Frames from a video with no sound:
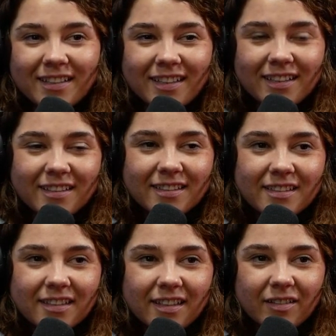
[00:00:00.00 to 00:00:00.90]

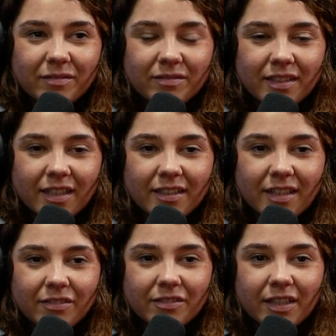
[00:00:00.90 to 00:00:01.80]
and
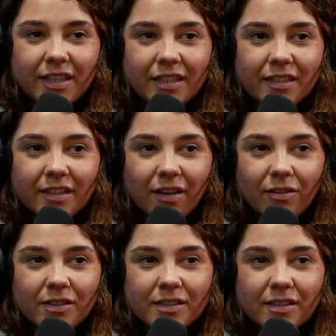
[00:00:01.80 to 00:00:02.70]
never really
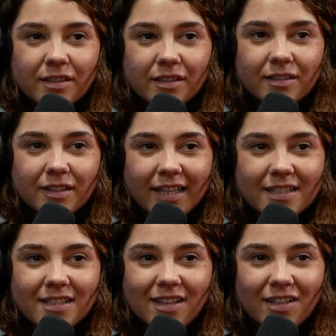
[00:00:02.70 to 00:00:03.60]
gets to
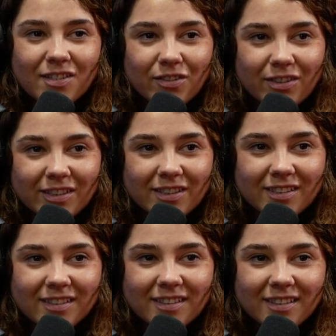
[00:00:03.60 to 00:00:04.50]
the source.